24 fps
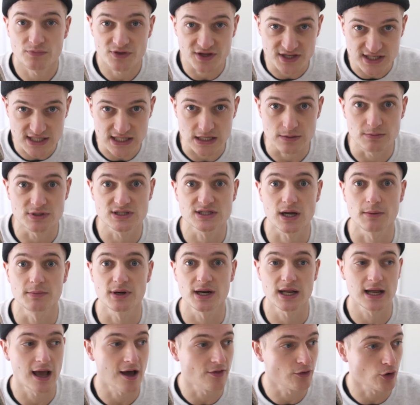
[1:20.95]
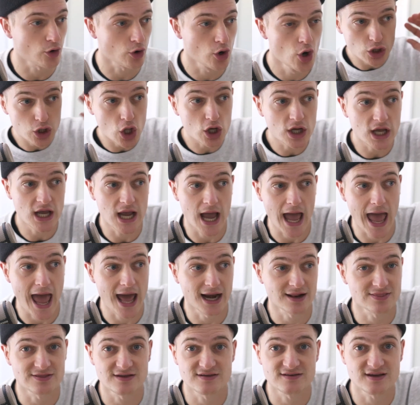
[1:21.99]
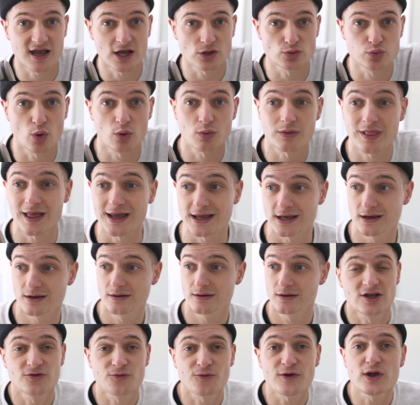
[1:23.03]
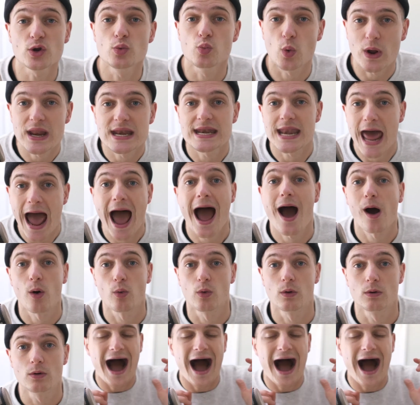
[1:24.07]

the team has come together, looking ahead at the schedule, and we're like, let's freaking win now.